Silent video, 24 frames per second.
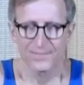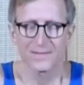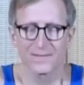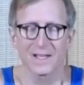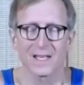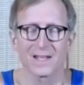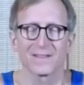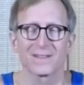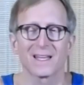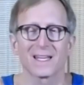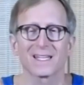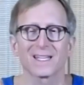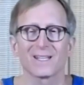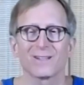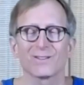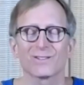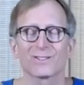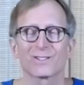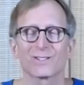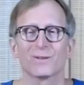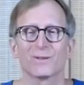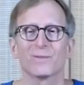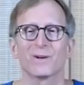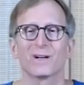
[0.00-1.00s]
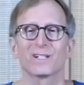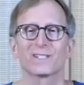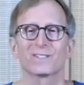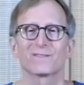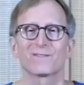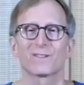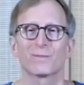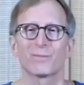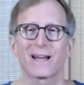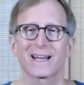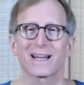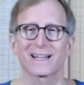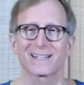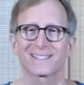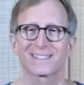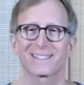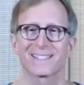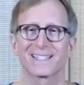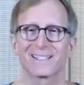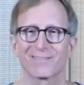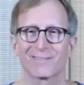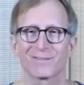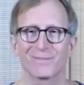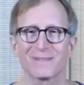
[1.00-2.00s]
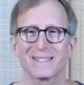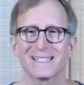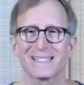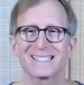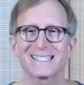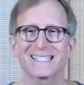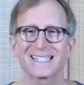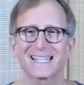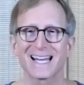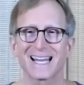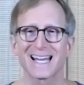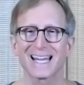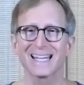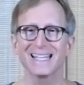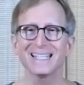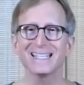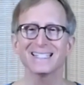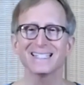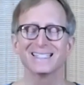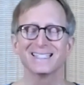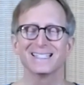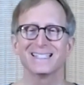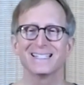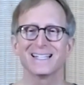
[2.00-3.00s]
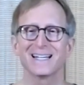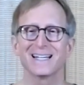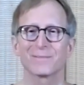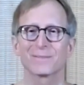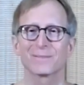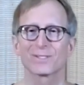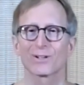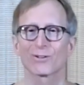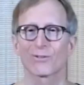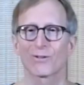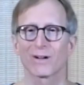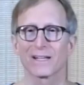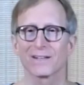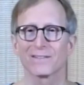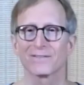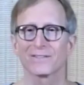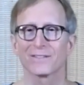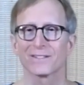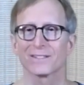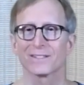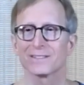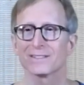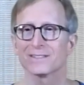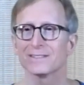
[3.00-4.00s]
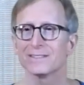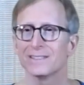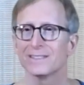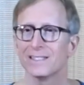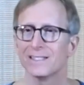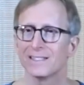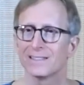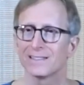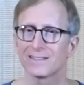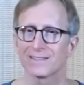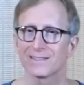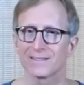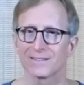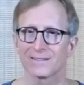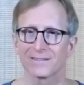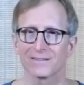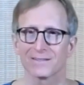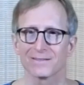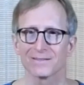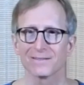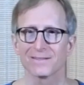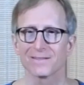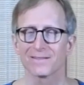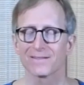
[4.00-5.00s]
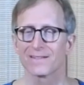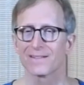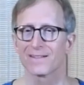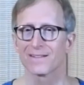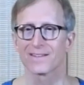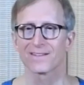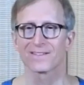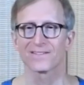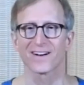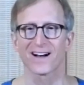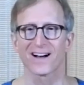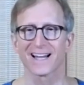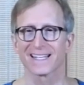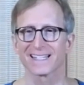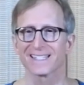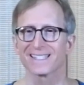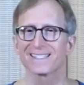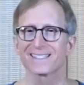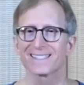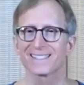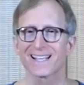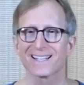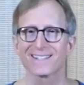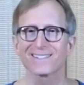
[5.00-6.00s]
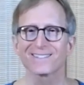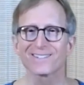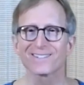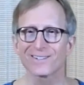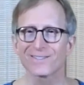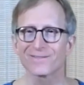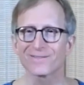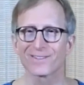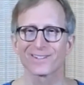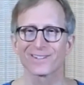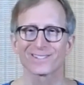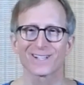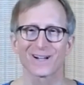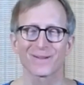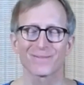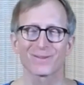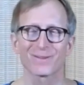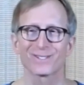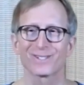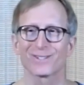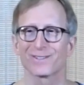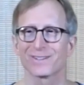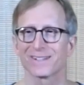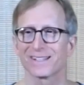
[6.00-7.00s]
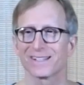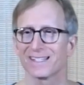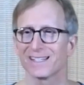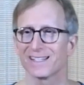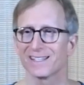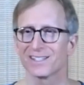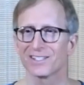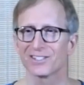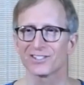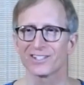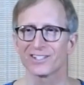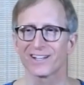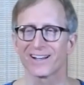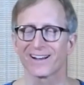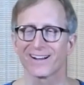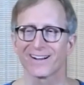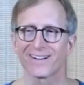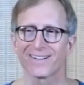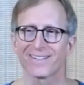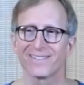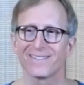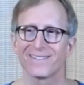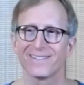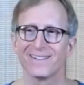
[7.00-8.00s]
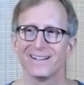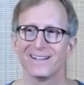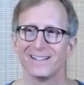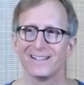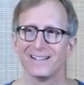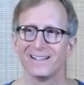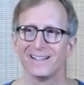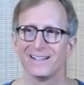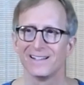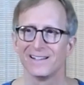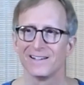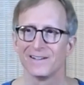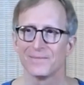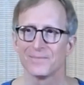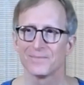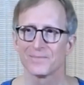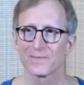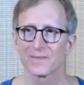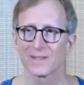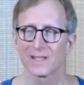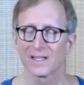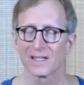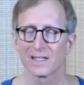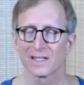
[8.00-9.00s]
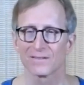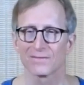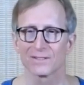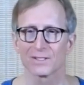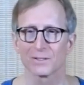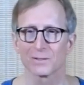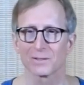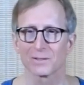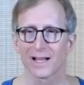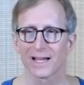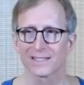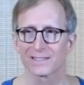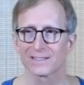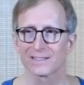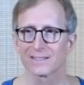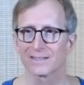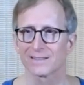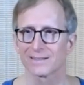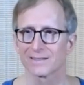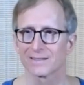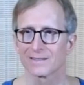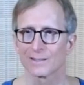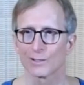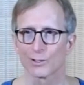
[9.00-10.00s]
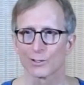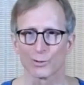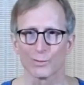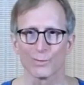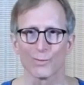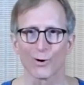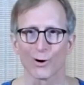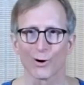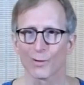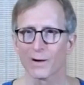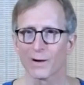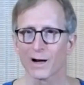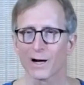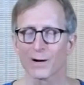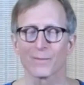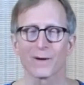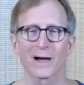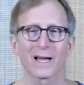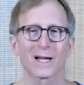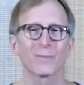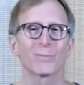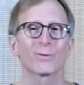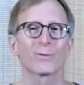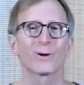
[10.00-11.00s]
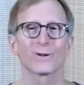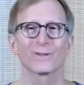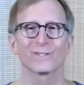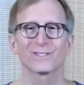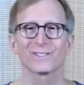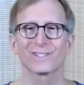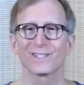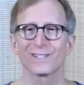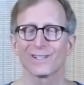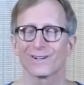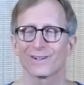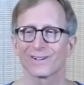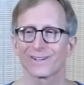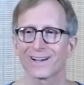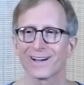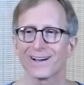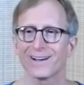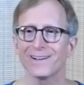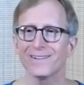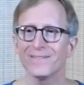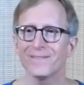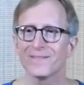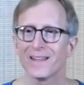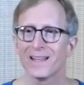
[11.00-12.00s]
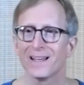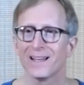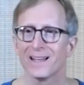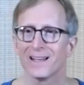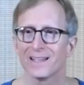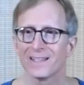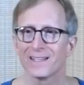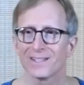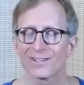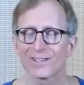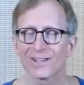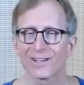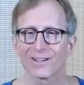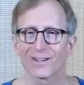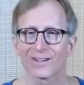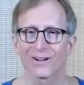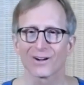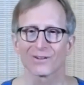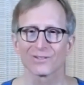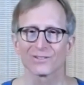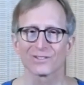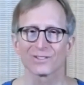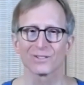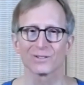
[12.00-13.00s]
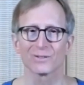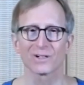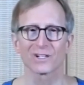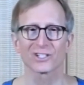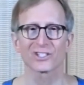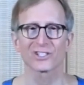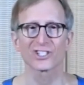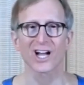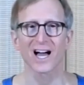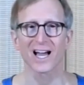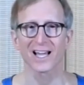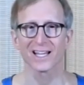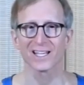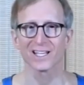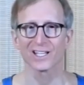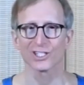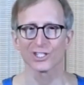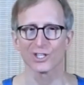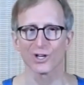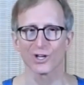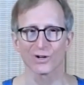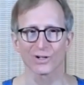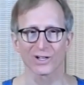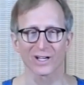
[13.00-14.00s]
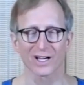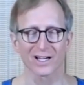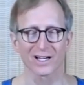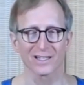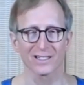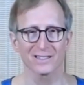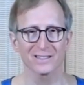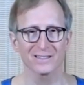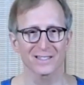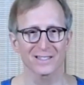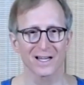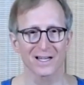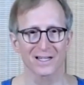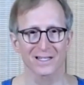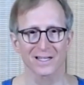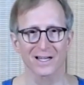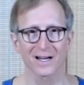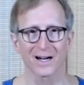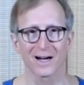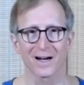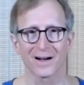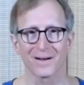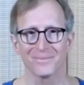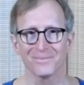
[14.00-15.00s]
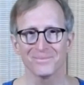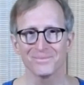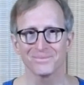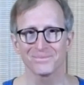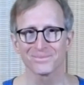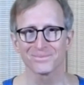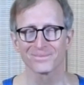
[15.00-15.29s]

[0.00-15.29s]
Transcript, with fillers: And thank you so much for practicing with me today. I'm so grateful to the Find Center for this opportunity to share. And if you'd like to learn more about my approach to yoga, you can go to ashayayoga.com